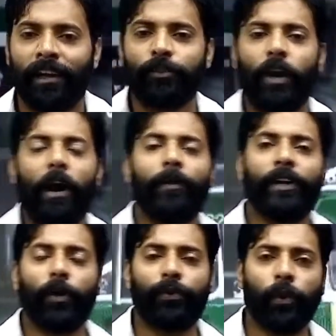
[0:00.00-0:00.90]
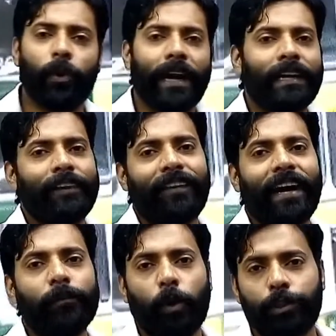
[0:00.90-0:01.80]
So how many of you can
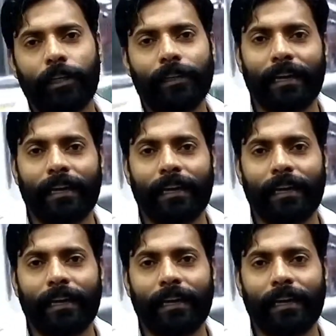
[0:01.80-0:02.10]
define motion, that